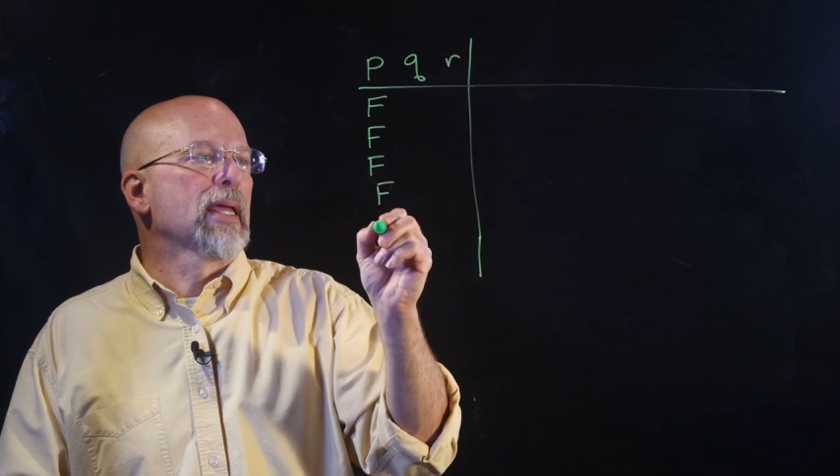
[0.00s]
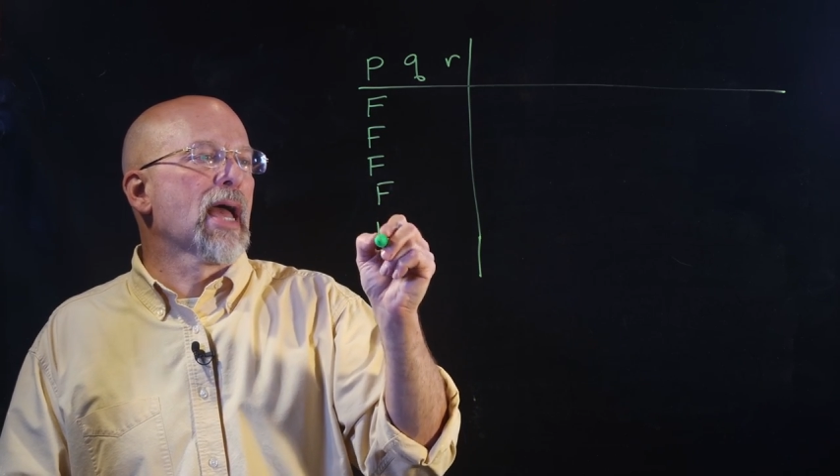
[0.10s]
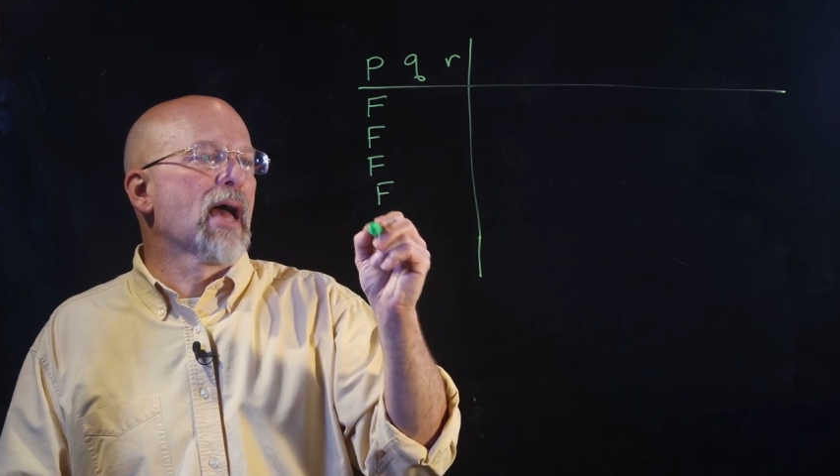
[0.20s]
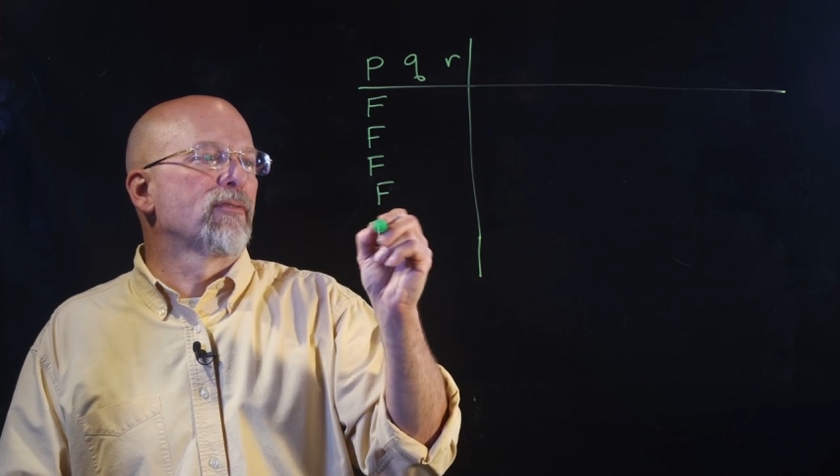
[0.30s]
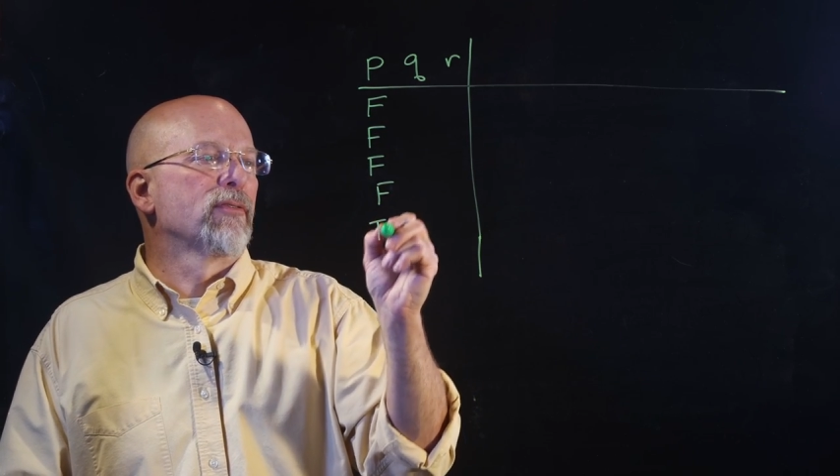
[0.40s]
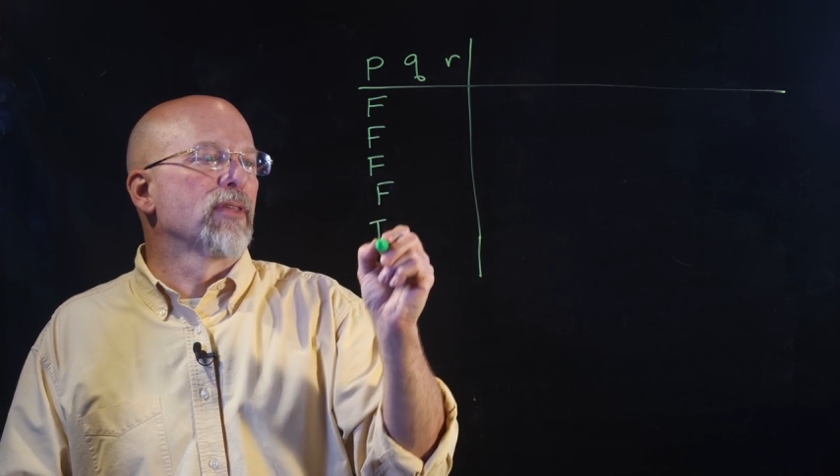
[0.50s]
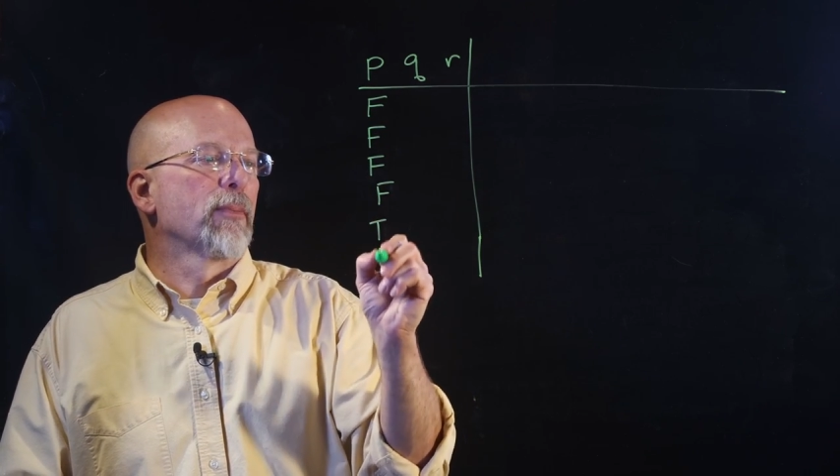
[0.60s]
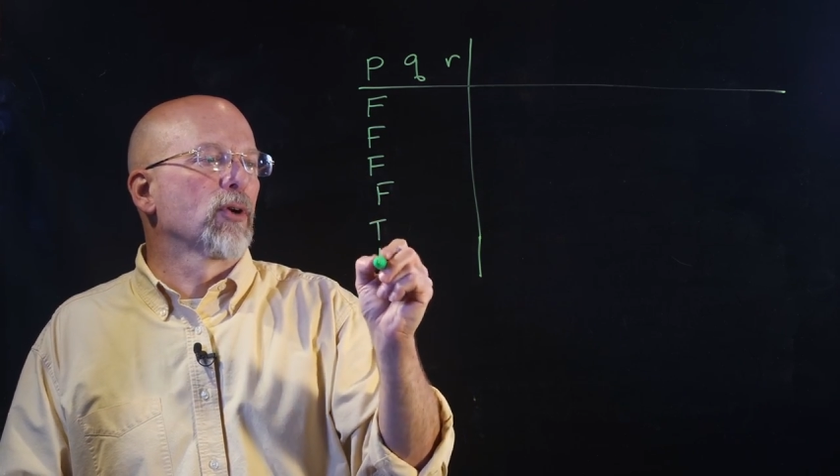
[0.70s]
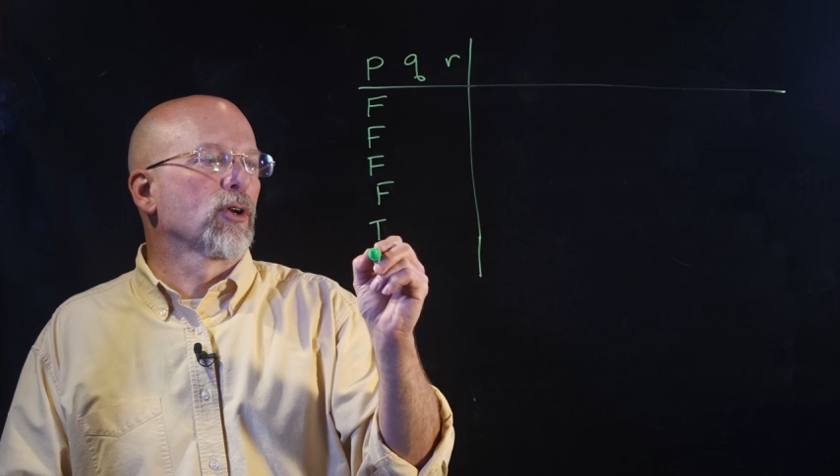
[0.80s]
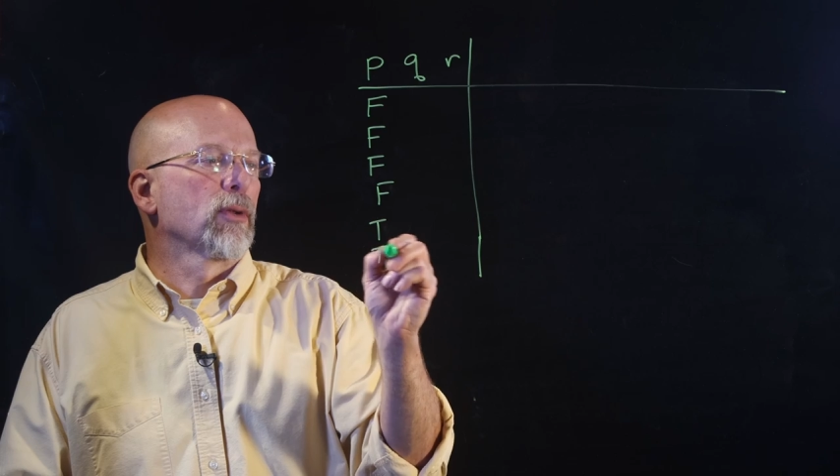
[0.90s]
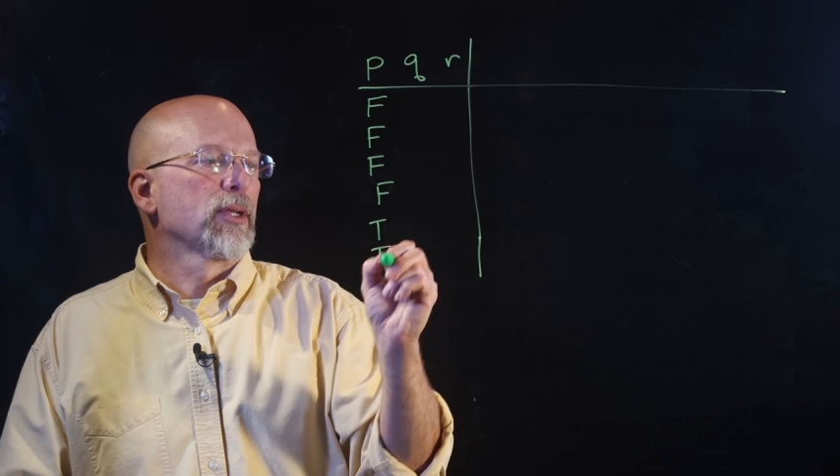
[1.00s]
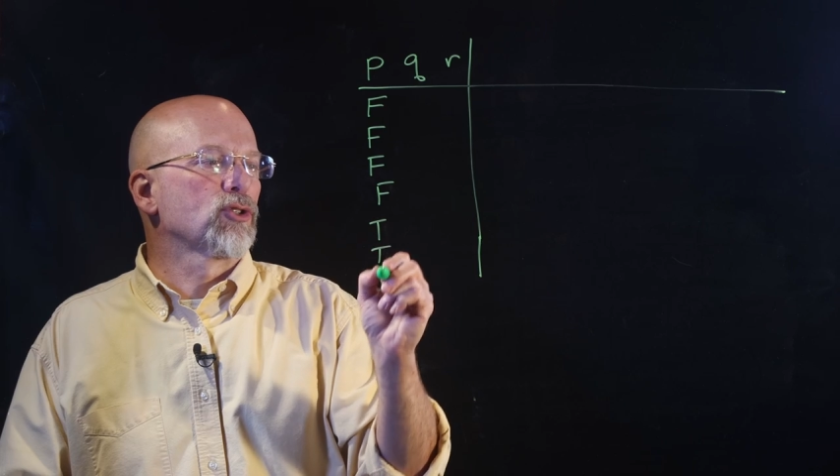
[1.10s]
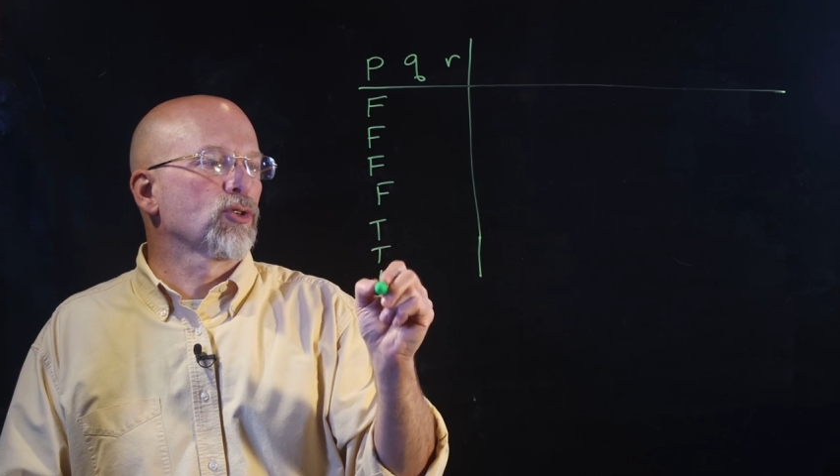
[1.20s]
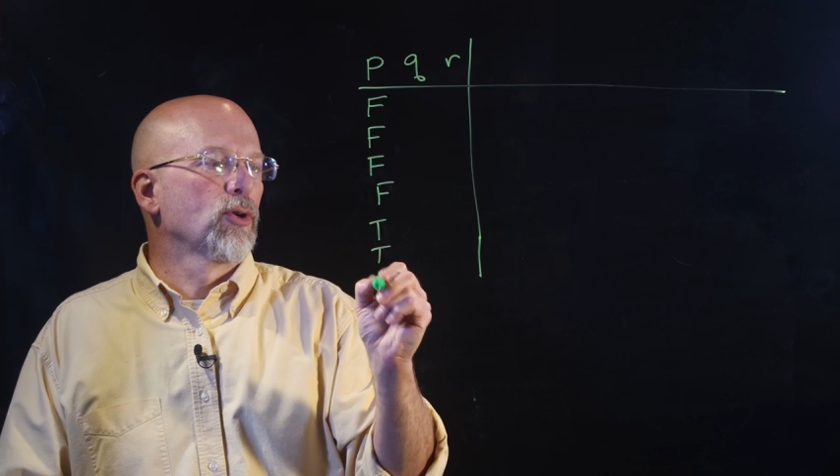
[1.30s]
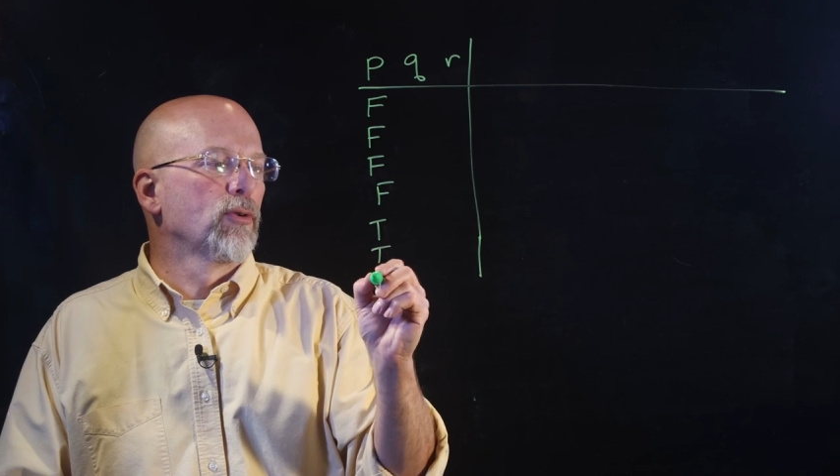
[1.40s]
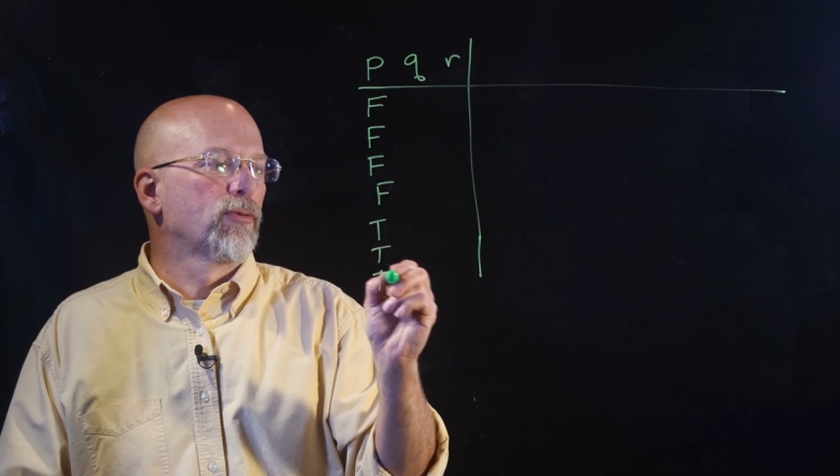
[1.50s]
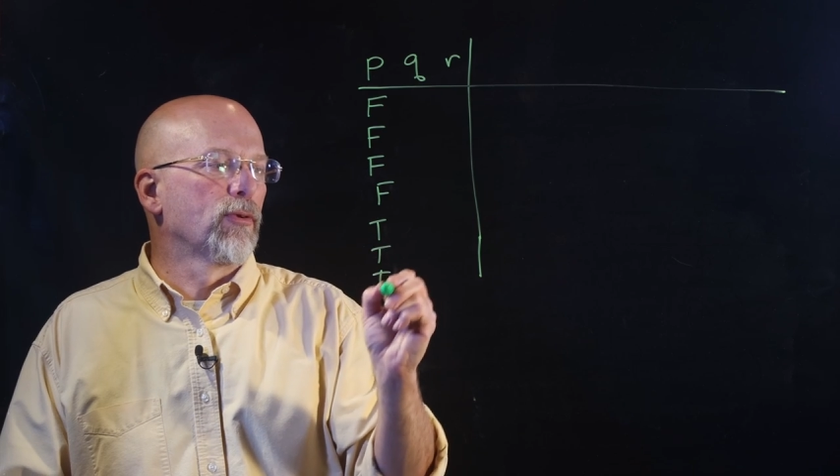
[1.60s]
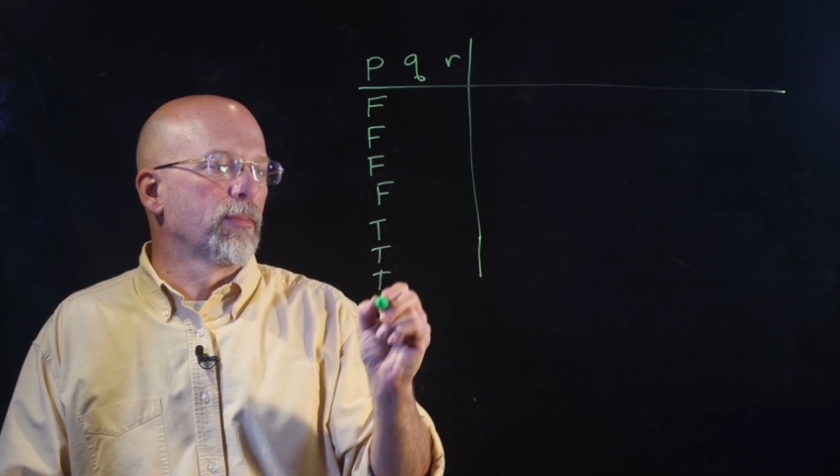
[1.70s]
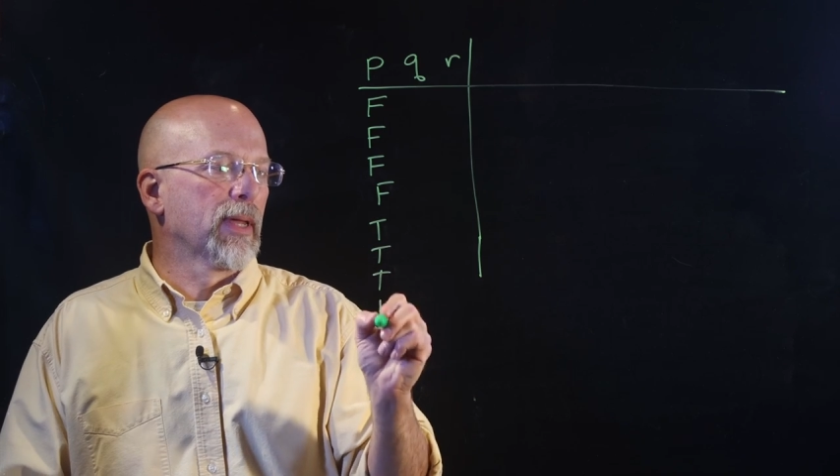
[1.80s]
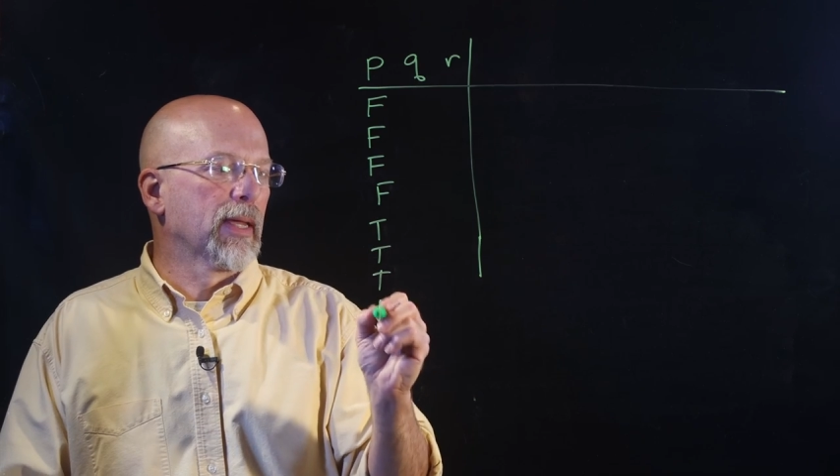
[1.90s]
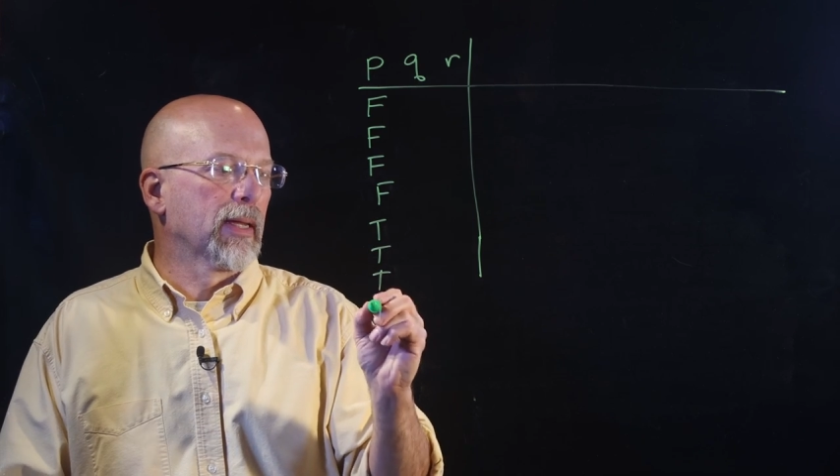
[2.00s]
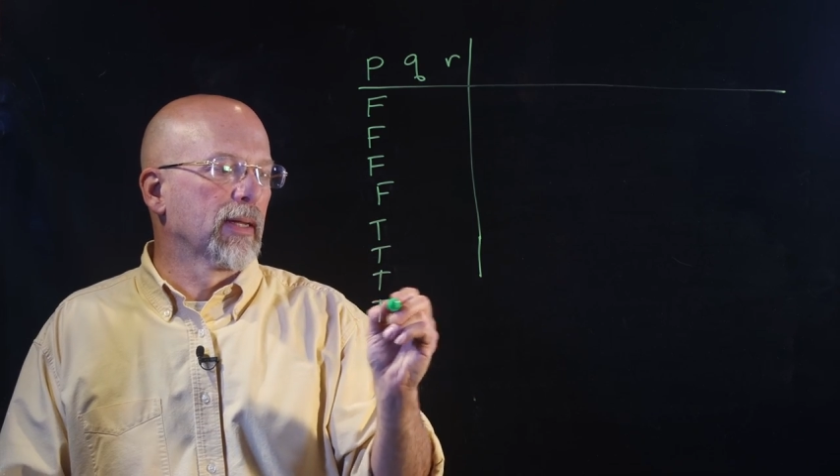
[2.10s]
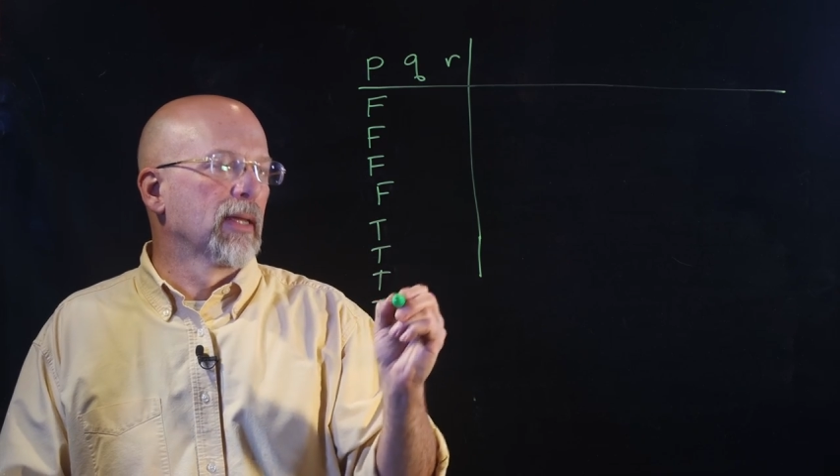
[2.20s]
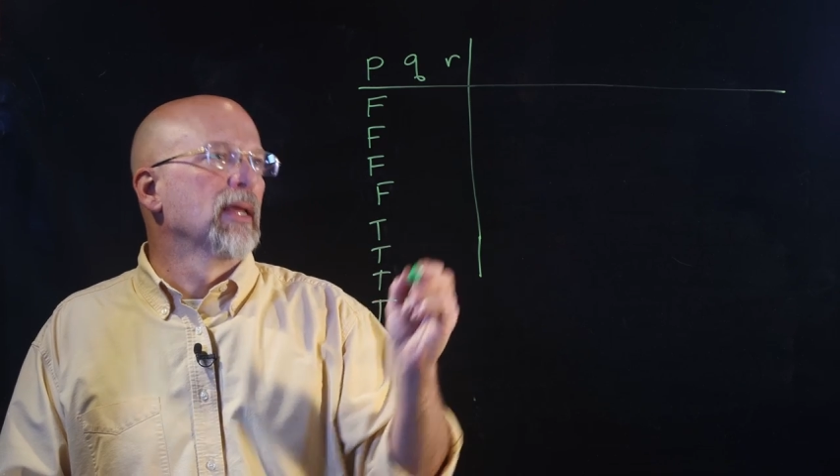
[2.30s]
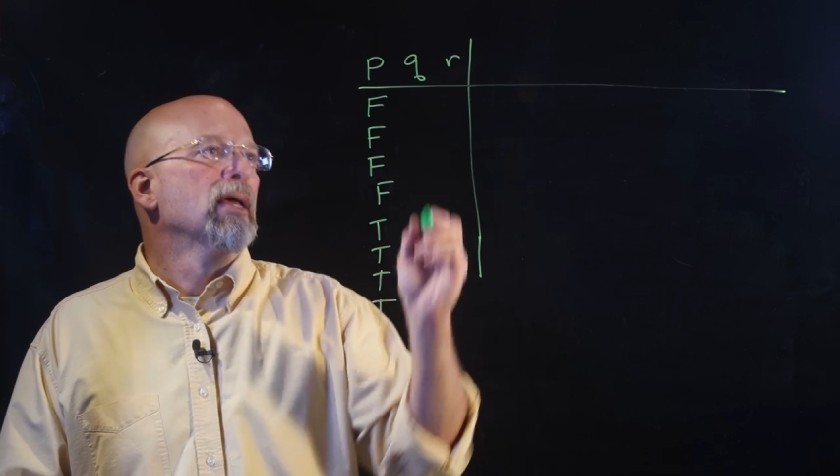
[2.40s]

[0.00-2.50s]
half of them are going to be true for P.